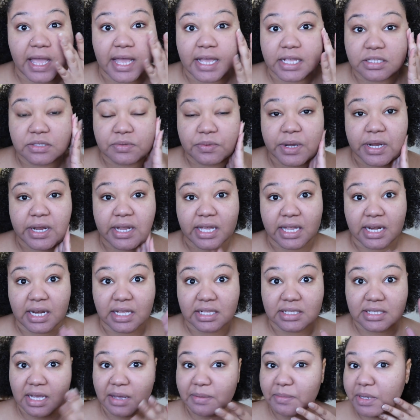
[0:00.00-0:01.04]
I swear,
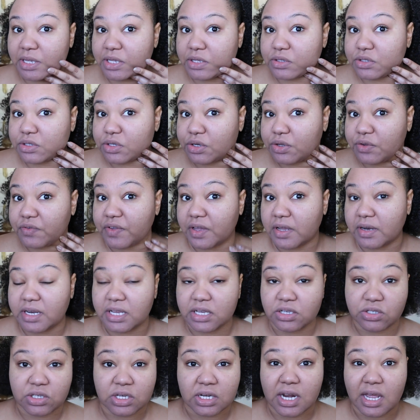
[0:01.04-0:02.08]
anytime I use a new
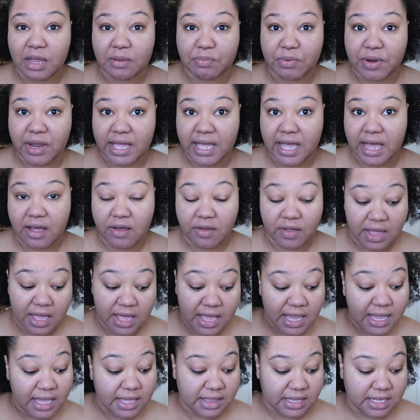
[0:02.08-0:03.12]
foundation, I break out,
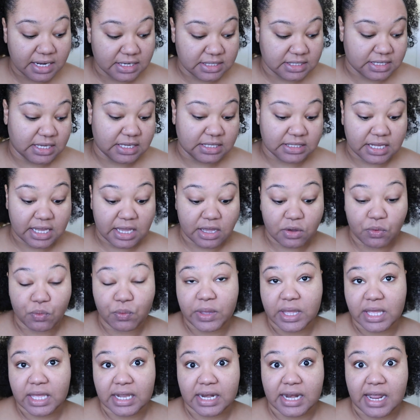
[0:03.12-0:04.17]
and then it takes like a
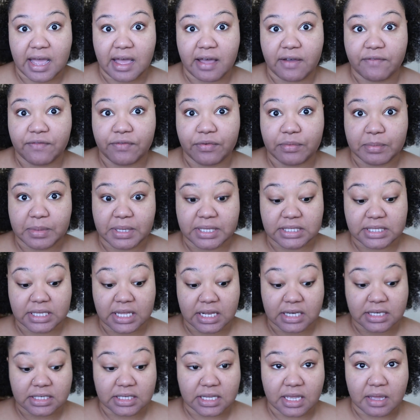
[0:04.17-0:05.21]
week and a half for my
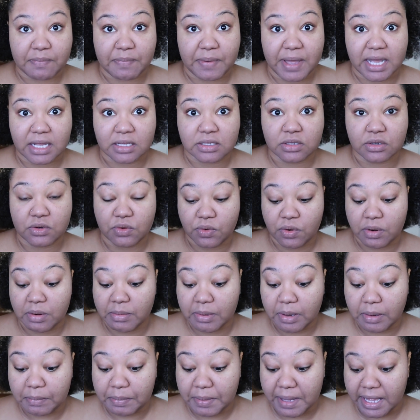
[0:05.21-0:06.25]
skin to get back to
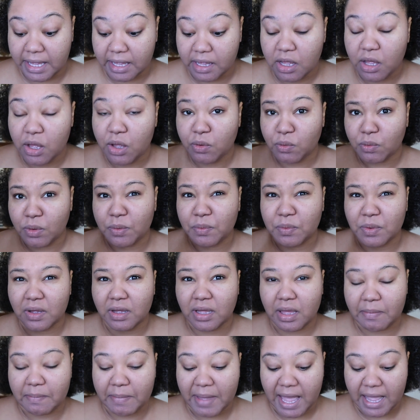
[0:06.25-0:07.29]
normal, but we
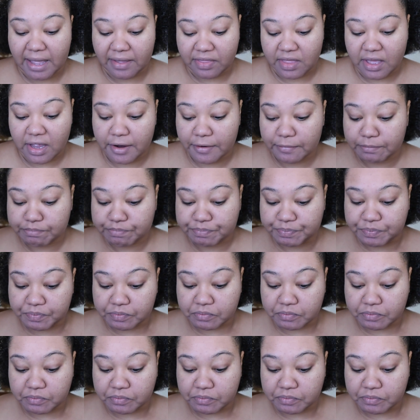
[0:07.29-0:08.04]
will get back there.